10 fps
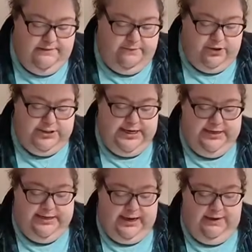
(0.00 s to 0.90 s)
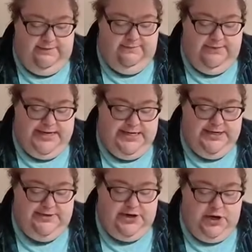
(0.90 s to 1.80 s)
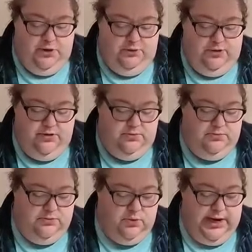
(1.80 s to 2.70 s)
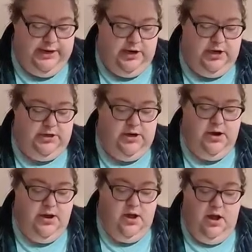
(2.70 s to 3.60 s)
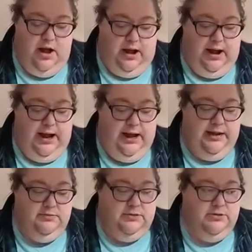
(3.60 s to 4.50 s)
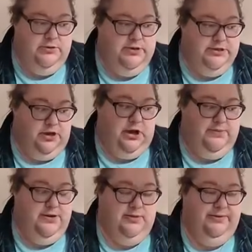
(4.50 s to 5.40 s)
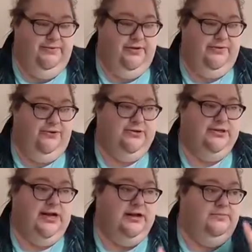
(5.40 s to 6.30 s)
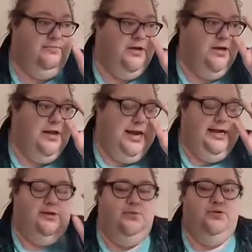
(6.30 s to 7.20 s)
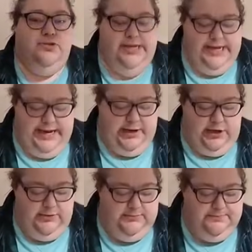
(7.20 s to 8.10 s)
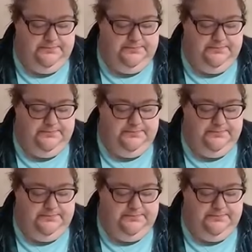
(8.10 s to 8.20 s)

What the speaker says: 14 count vintage oak Zweigart. I literally went to Hobby Lobby for the first time in almost a year.